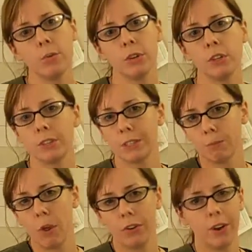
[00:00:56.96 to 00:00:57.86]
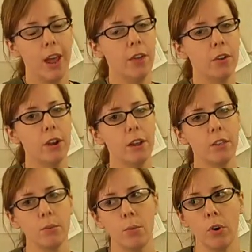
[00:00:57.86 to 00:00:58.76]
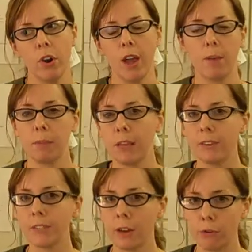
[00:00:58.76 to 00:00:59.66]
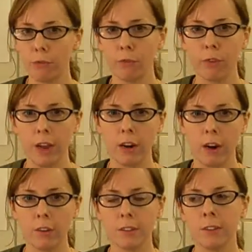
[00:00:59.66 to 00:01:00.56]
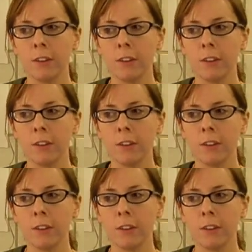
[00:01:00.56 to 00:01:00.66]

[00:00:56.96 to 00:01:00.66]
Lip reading: which is a smaller gallery in the Warren Emily Center for Fine Arts.